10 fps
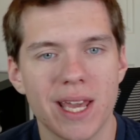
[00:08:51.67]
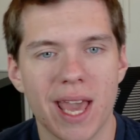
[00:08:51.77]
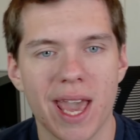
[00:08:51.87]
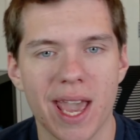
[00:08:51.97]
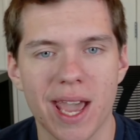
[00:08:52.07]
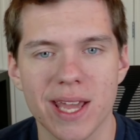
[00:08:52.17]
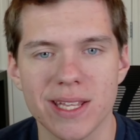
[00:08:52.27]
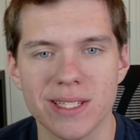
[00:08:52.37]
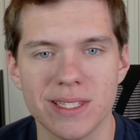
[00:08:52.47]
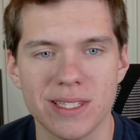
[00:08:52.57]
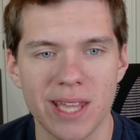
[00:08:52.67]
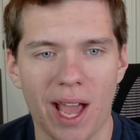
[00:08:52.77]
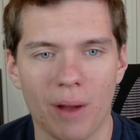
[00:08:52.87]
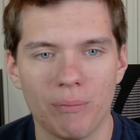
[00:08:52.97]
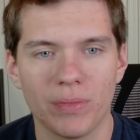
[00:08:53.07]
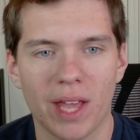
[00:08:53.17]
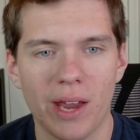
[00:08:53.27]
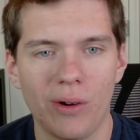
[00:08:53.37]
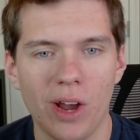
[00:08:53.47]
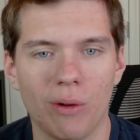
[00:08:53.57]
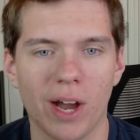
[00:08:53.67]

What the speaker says: And yeah, I don't know,